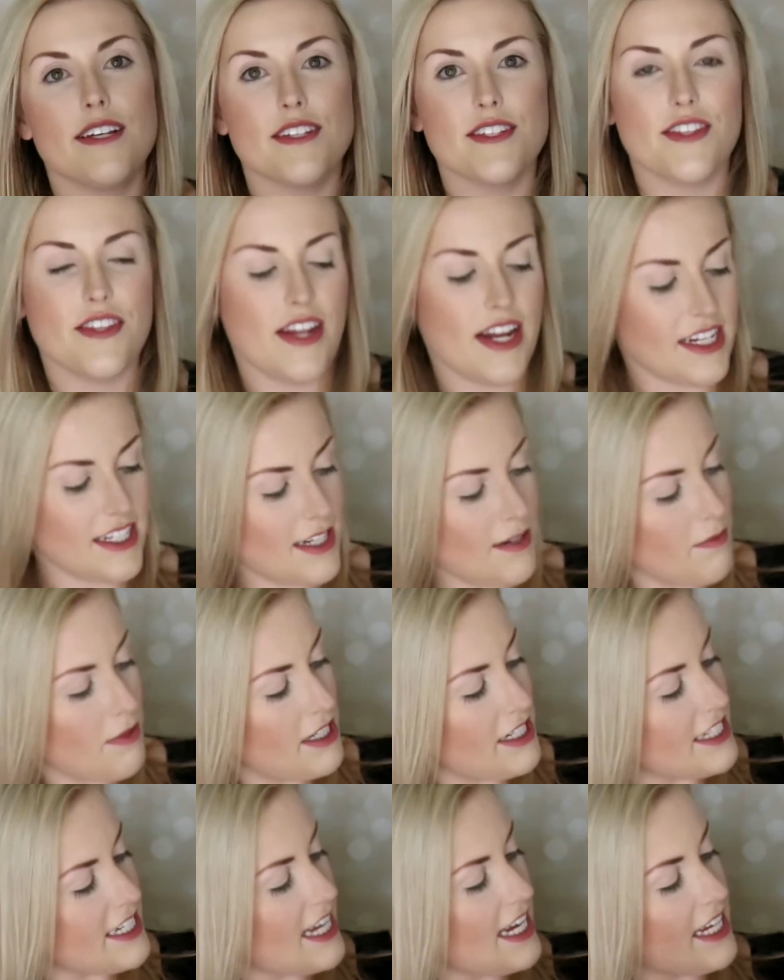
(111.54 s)
So next I'm
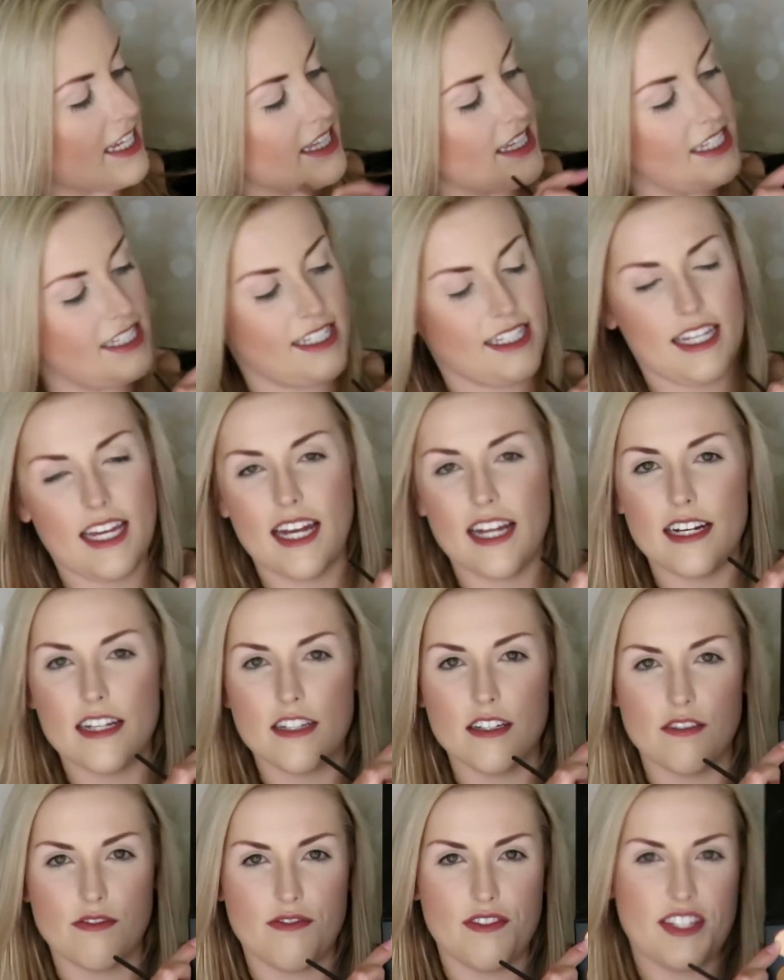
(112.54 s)
going to take this kind
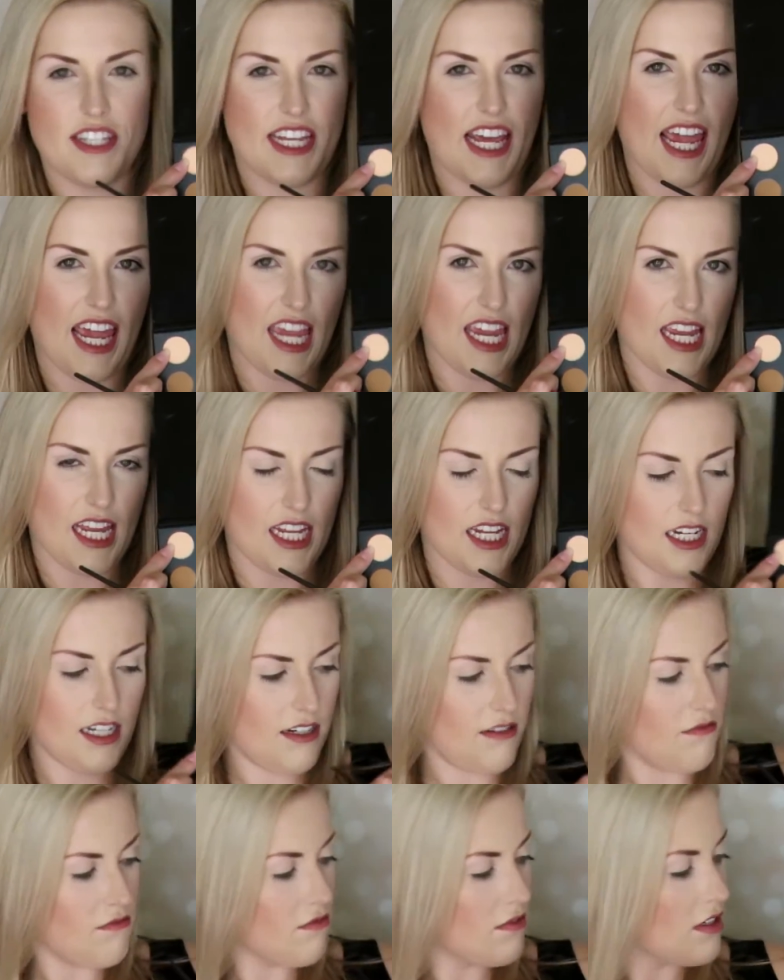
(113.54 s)
of
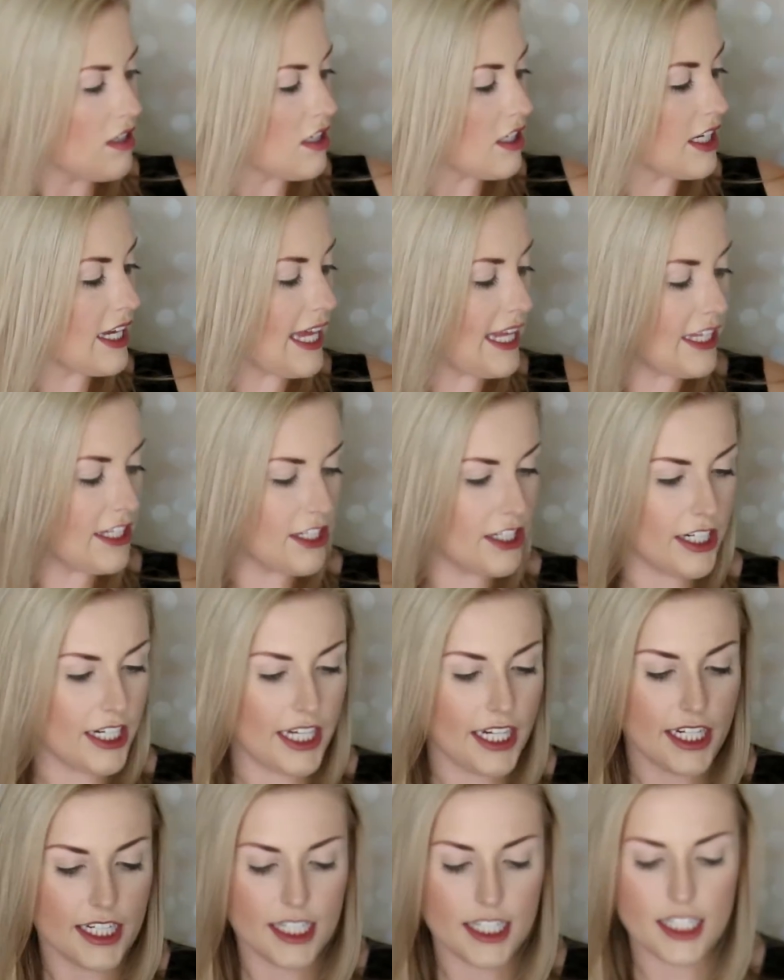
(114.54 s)
tan color
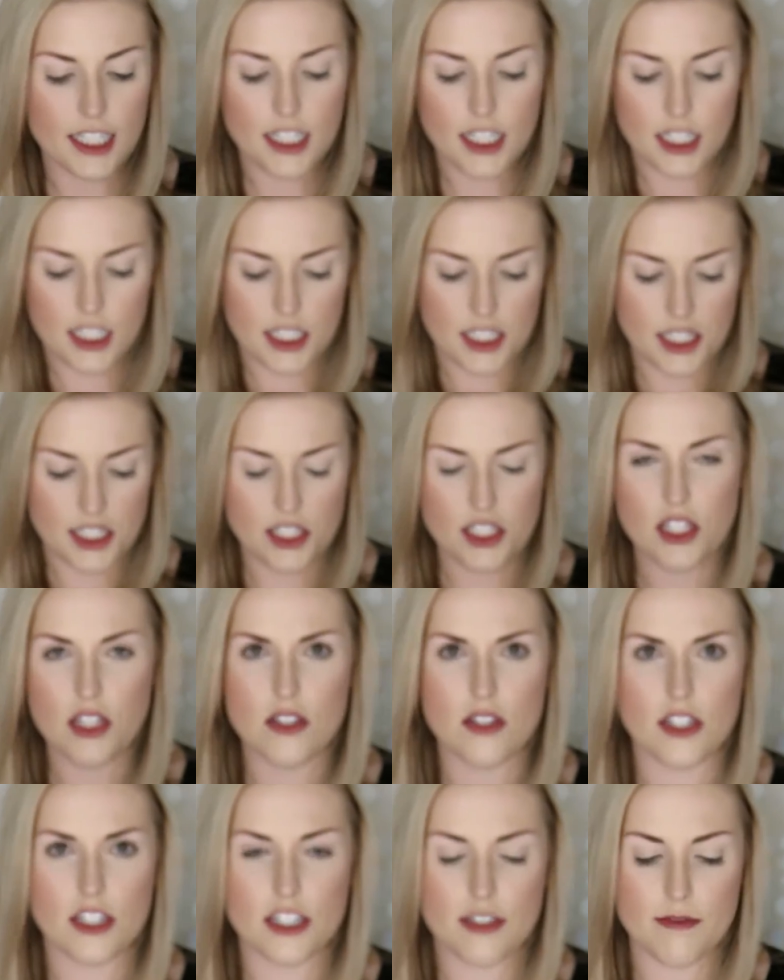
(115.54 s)
here. It's
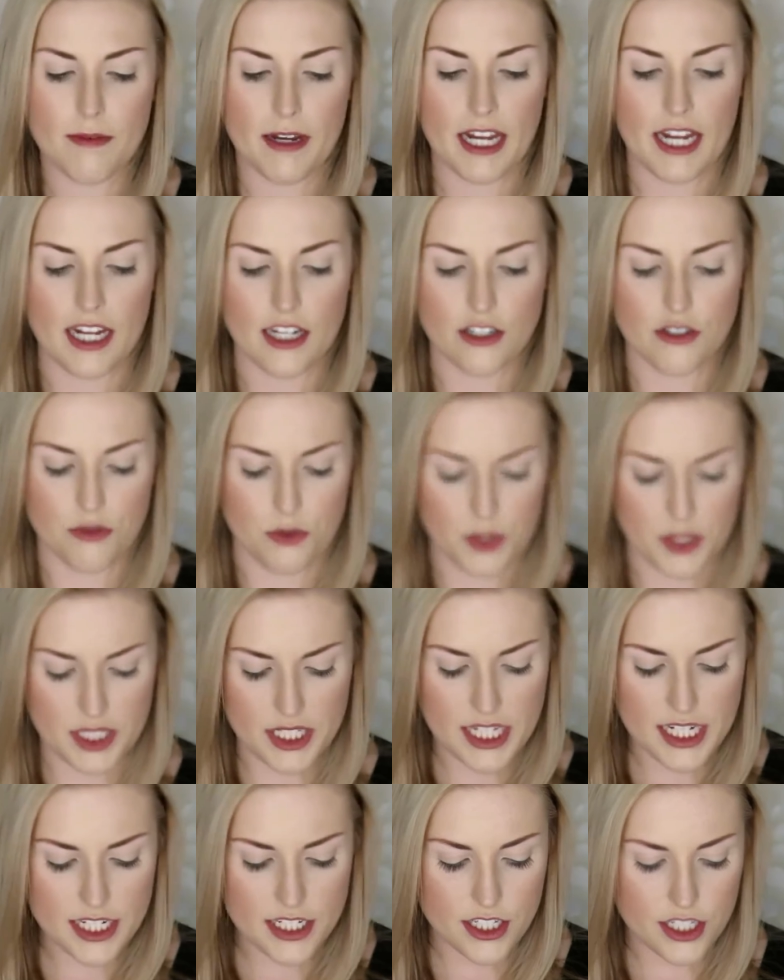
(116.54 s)
closer to my actual
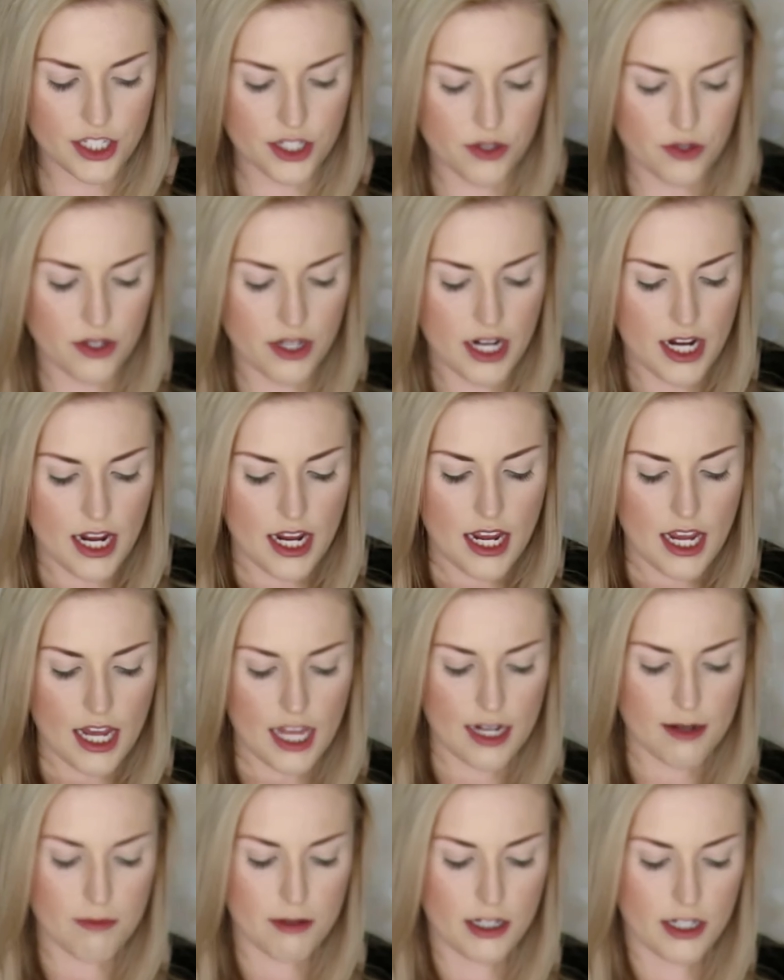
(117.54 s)
skin tone,
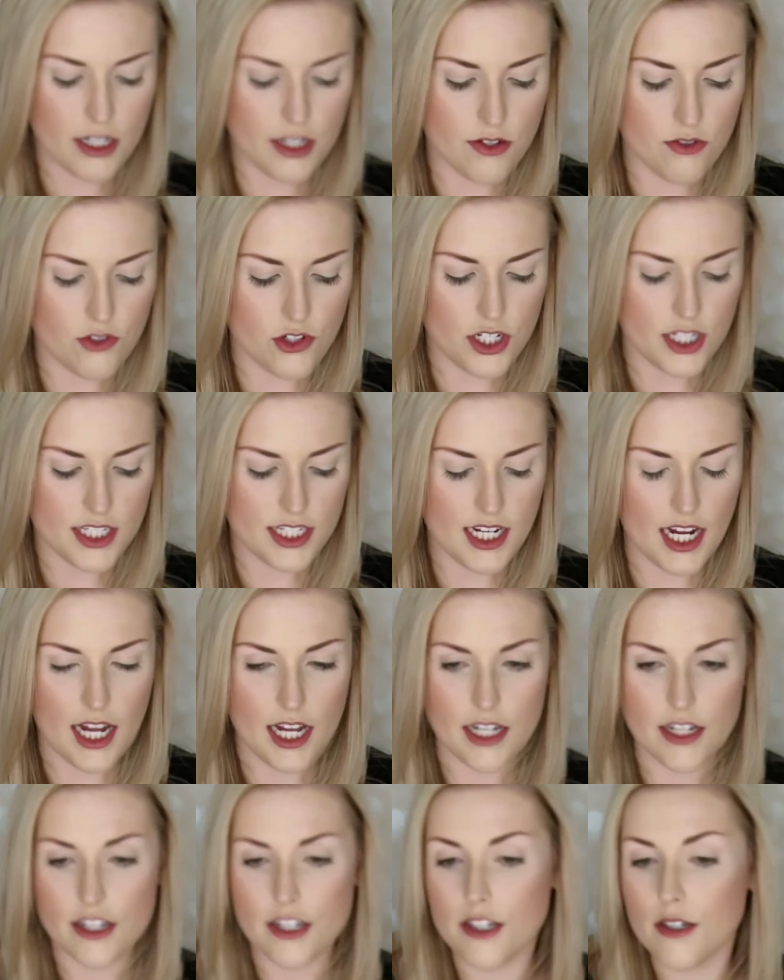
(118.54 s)
and I'm going to go just
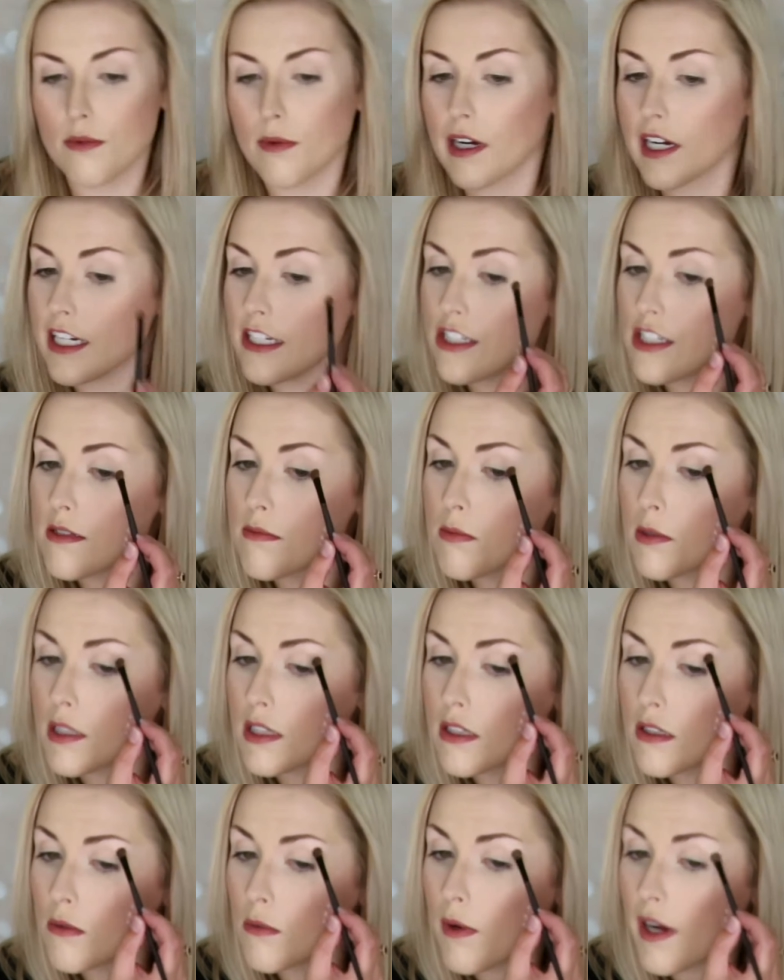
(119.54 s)
under where I just
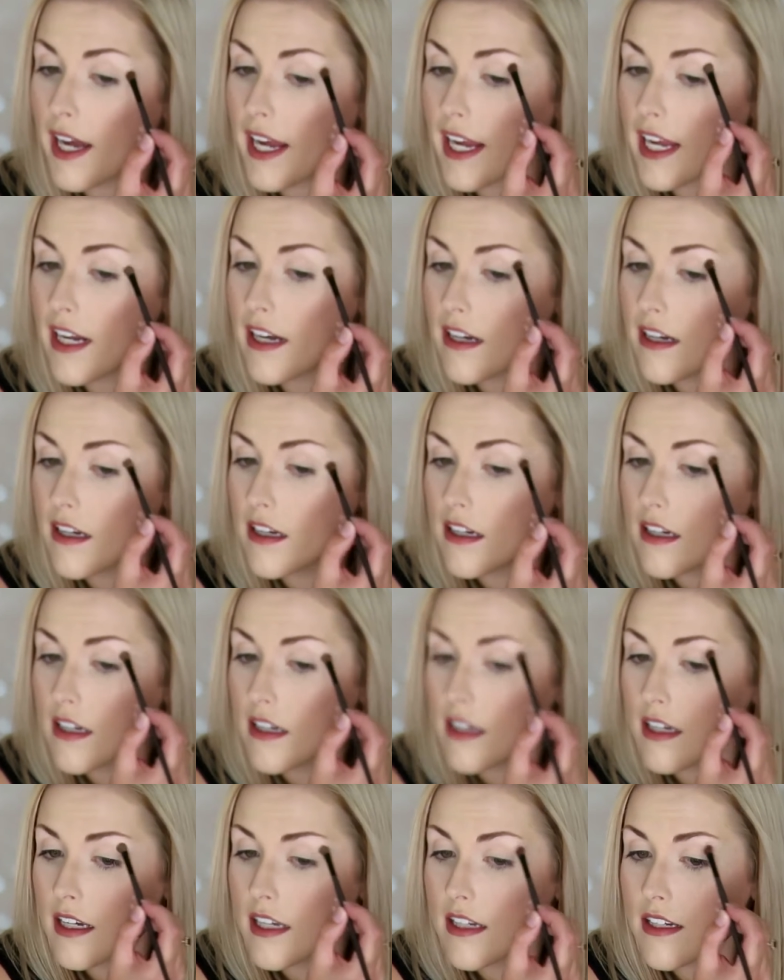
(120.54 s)
put the white
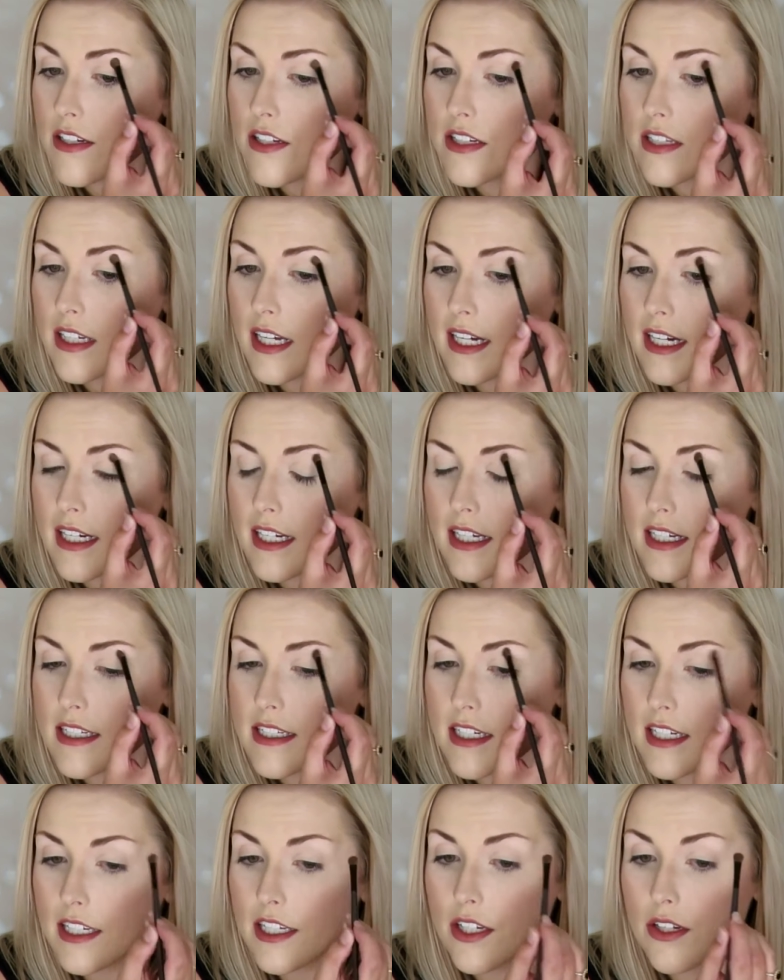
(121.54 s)
and just kind of
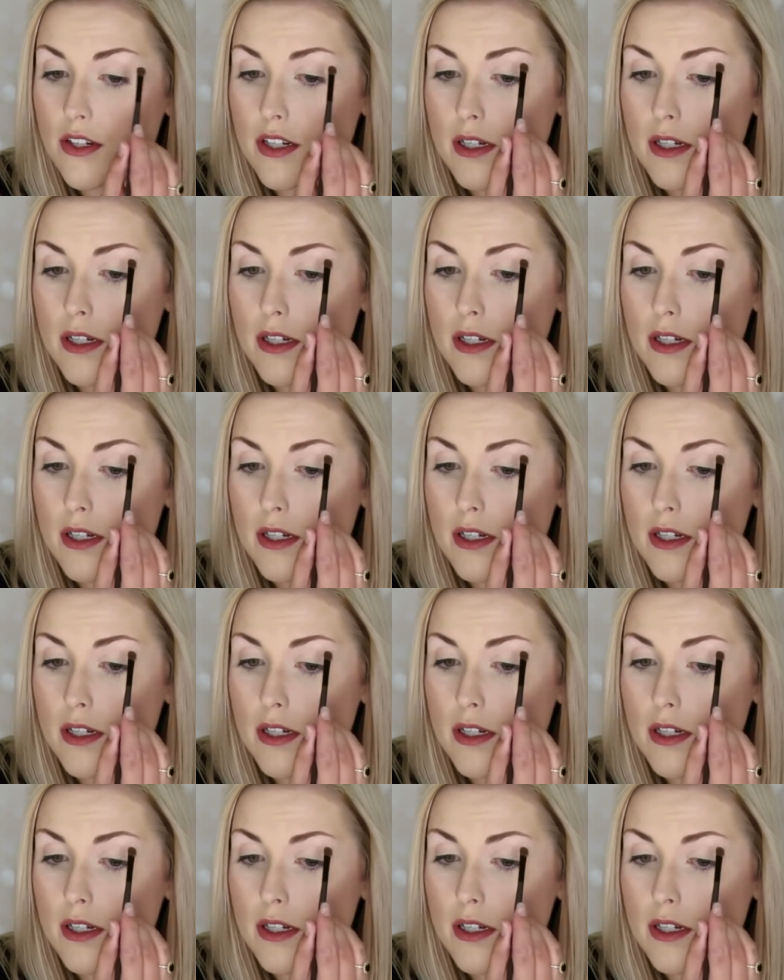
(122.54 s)
continue